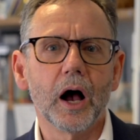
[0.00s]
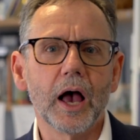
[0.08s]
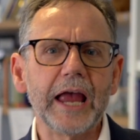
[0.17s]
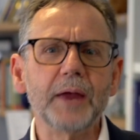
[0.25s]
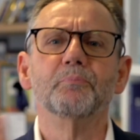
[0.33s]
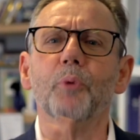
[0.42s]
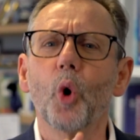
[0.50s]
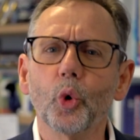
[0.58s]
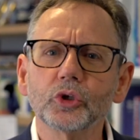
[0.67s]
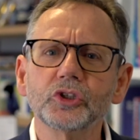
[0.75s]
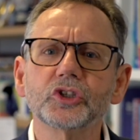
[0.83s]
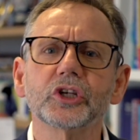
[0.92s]

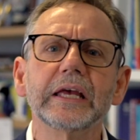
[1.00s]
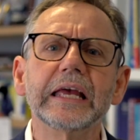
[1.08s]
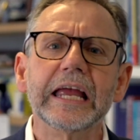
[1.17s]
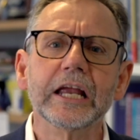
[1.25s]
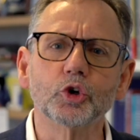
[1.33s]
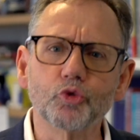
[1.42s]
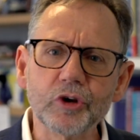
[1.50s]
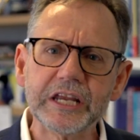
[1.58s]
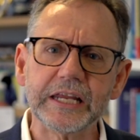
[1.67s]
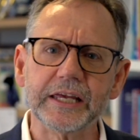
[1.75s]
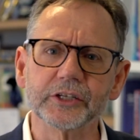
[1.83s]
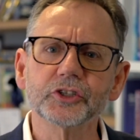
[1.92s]
important
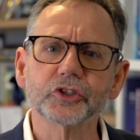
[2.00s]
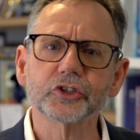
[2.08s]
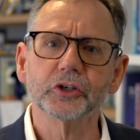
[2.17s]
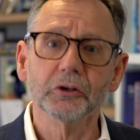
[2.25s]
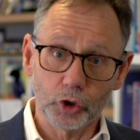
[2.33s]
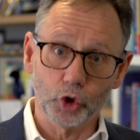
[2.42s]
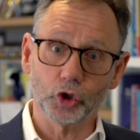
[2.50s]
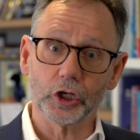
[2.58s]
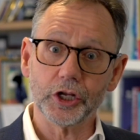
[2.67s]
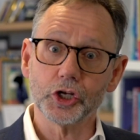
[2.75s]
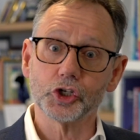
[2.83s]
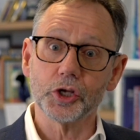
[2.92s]
ingredients, good
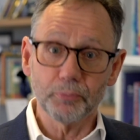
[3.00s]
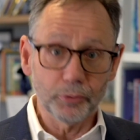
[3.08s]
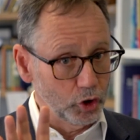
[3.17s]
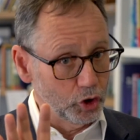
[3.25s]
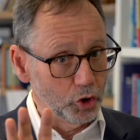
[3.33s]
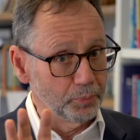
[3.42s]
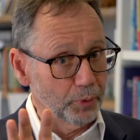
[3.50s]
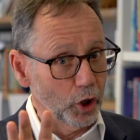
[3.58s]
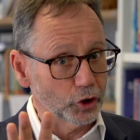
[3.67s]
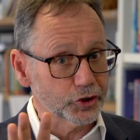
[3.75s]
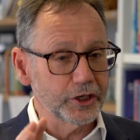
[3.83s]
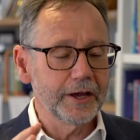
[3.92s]
leadership, good
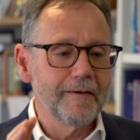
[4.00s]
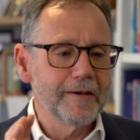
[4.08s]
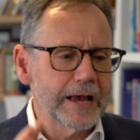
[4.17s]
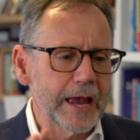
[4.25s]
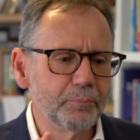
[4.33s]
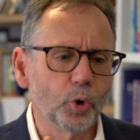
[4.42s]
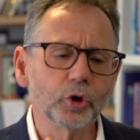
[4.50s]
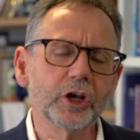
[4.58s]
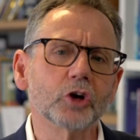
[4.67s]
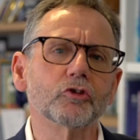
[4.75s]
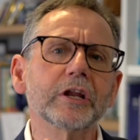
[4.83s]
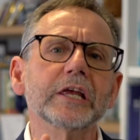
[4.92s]
policy, important
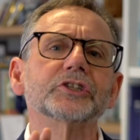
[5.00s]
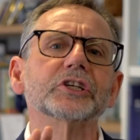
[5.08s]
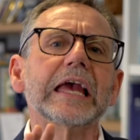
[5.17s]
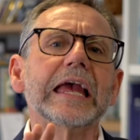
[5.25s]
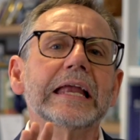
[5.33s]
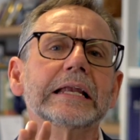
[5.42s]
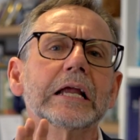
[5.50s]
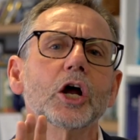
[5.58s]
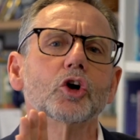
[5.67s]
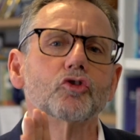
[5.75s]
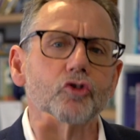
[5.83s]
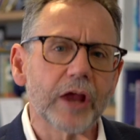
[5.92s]
ingredients in
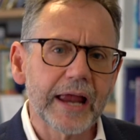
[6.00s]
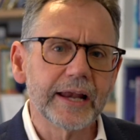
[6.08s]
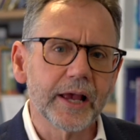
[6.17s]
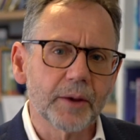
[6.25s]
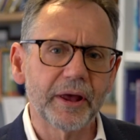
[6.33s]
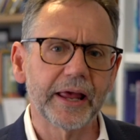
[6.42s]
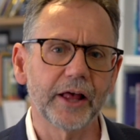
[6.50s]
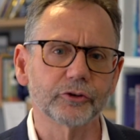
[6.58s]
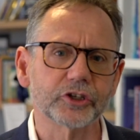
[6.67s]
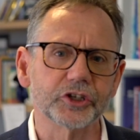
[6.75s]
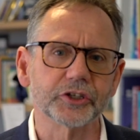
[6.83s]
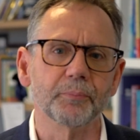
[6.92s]
creating a better health
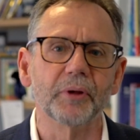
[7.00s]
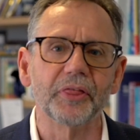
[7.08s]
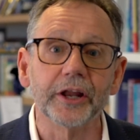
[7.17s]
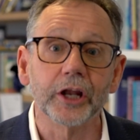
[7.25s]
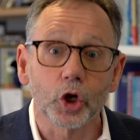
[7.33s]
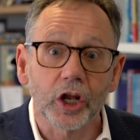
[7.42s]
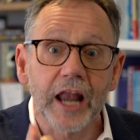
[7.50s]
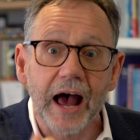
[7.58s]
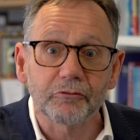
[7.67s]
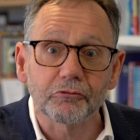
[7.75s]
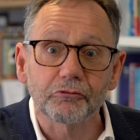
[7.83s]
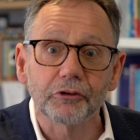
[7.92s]
system, but they're not
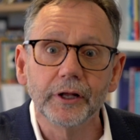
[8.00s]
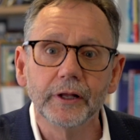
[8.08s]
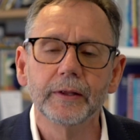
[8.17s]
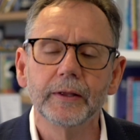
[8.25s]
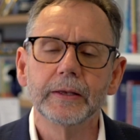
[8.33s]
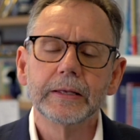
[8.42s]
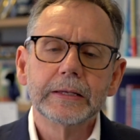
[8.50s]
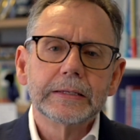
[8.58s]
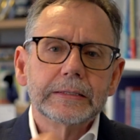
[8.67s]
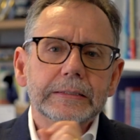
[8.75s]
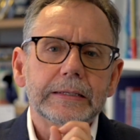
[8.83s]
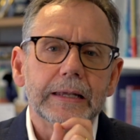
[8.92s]
enough.
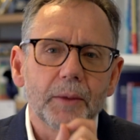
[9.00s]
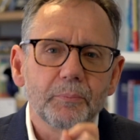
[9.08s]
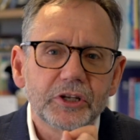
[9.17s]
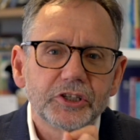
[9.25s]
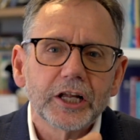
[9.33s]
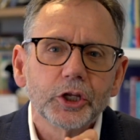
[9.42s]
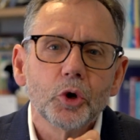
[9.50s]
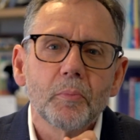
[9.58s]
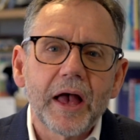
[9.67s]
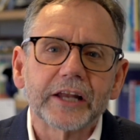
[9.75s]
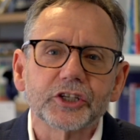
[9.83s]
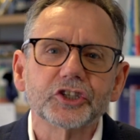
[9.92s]
Let me tell you
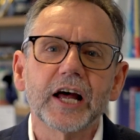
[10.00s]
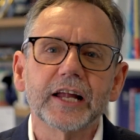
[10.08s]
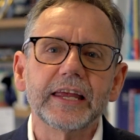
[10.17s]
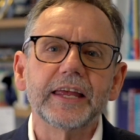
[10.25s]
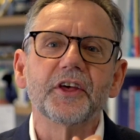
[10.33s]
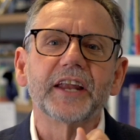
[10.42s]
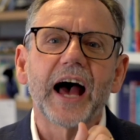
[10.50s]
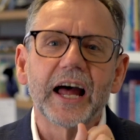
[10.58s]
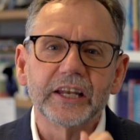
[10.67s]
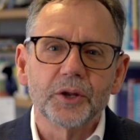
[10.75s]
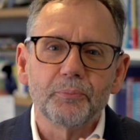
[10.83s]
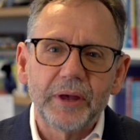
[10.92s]
about a study that
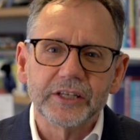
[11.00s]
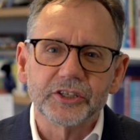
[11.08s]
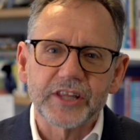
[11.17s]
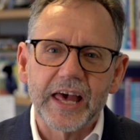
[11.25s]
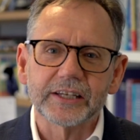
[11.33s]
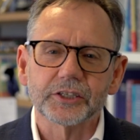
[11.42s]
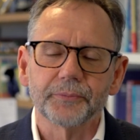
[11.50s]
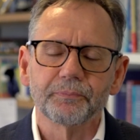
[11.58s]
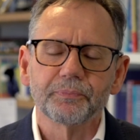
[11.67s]
underpins that.